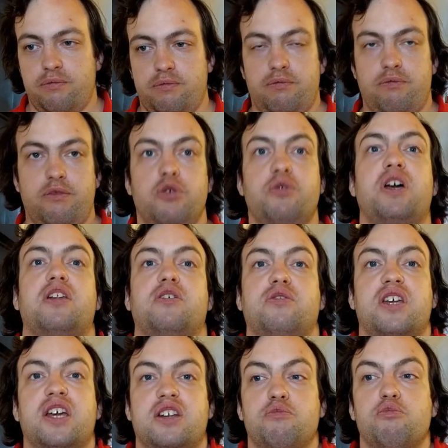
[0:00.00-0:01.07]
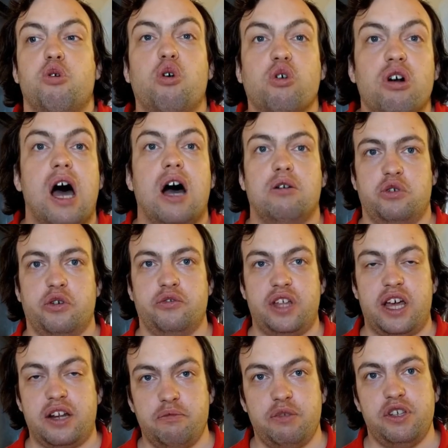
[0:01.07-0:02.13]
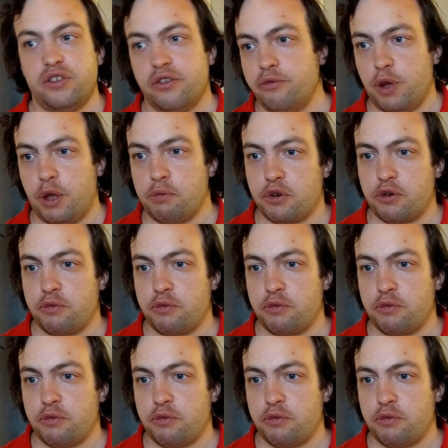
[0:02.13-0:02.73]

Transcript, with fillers: you cannot get more out of that piece of paper.